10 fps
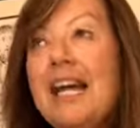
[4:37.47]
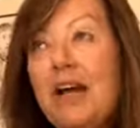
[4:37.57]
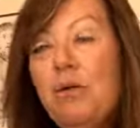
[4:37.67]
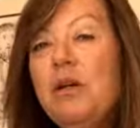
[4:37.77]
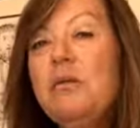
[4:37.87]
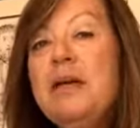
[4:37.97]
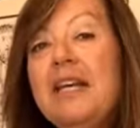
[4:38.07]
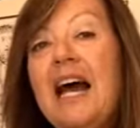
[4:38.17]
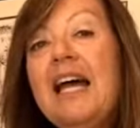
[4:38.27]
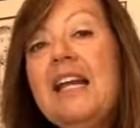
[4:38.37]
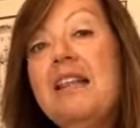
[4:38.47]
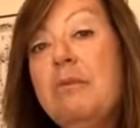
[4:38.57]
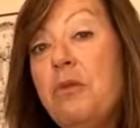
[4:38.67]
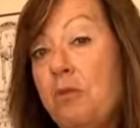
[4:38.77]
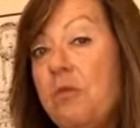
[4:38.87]
I will be guiding
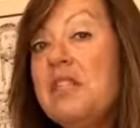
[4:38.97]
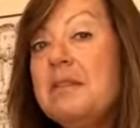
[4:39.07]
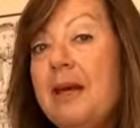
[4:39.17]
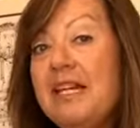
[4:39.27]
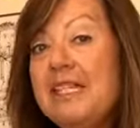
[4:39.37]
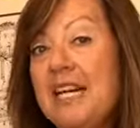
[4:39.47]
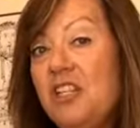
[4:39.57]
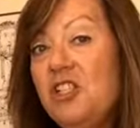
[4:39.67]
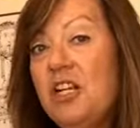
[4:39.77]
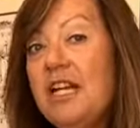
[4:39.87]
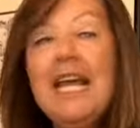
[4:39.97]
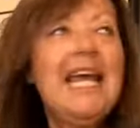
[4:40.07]
them through this meditation.